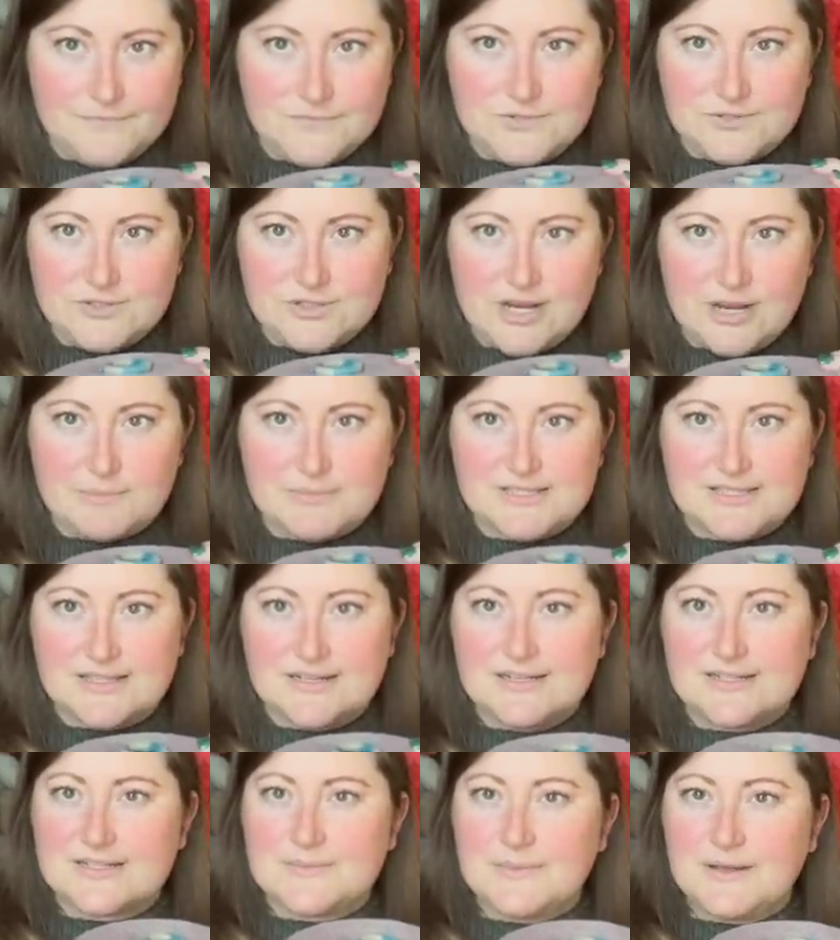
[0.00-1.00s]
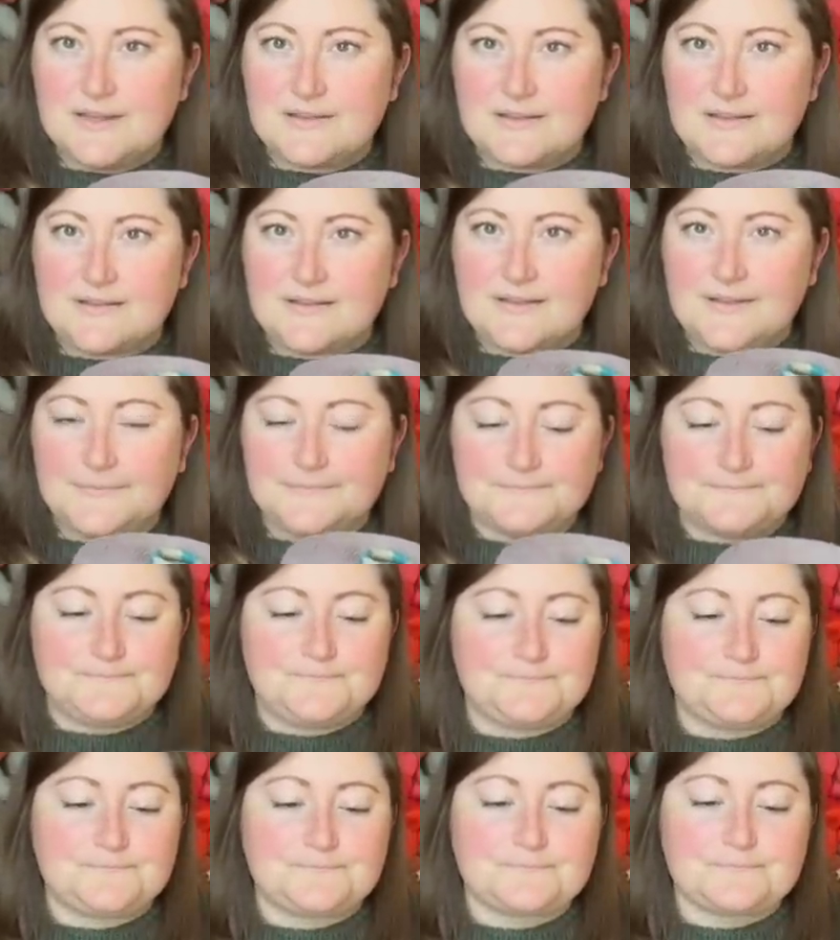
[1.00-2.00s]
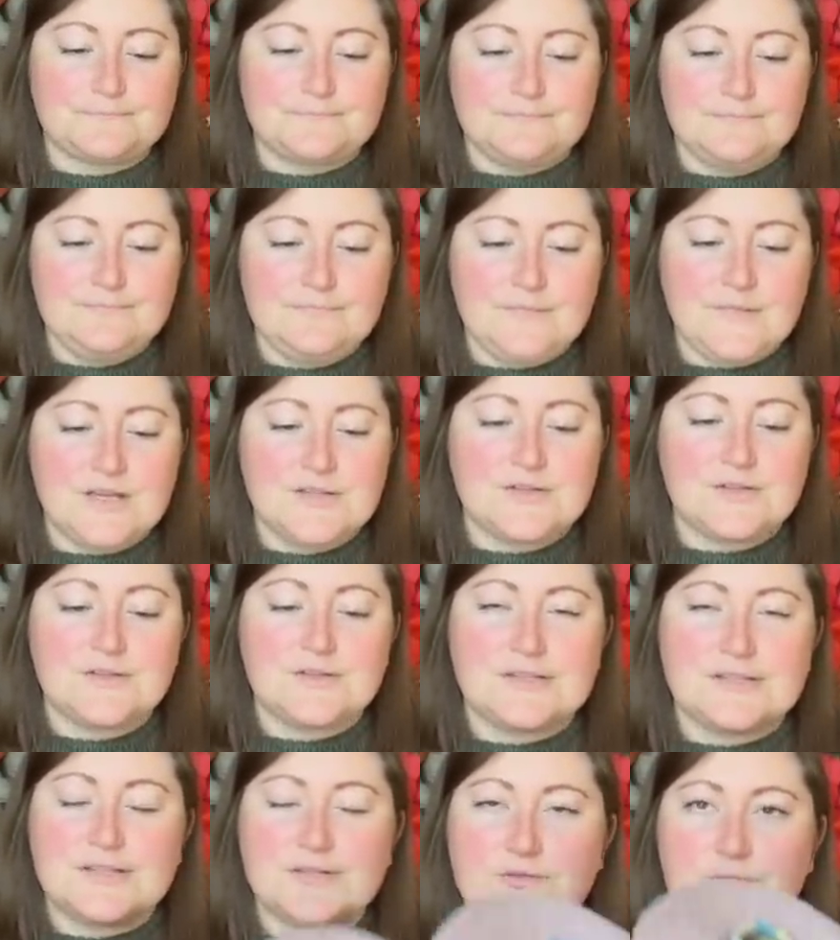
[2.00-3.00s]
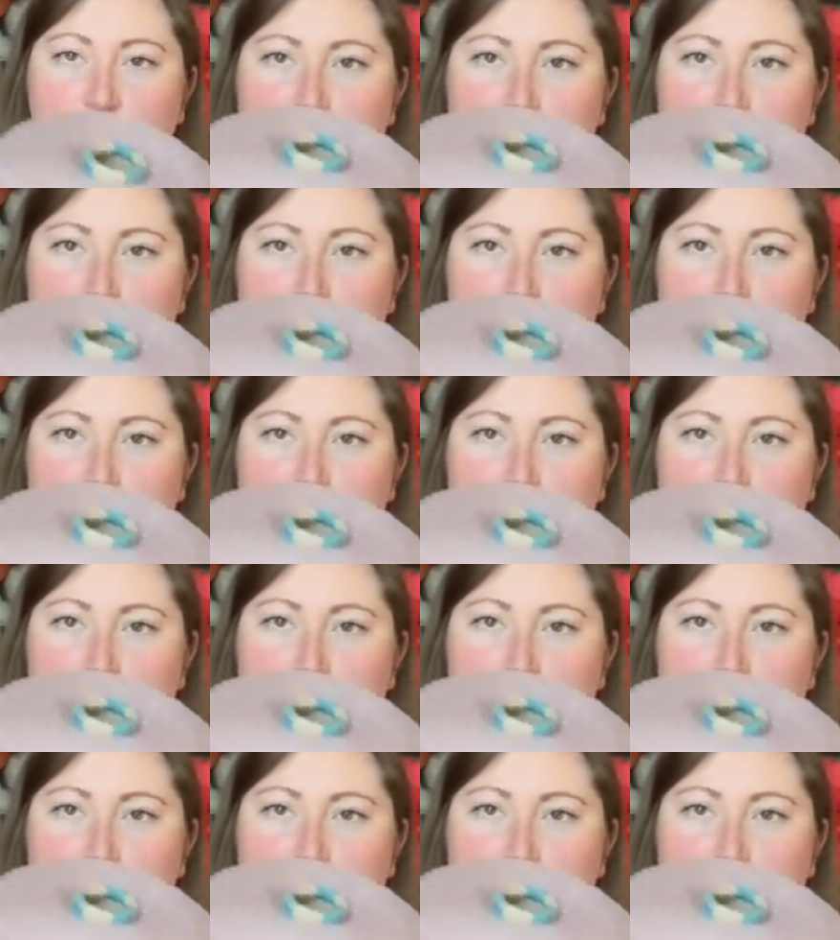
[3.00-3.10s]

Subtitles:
Jameson and Smith, I think. So this is from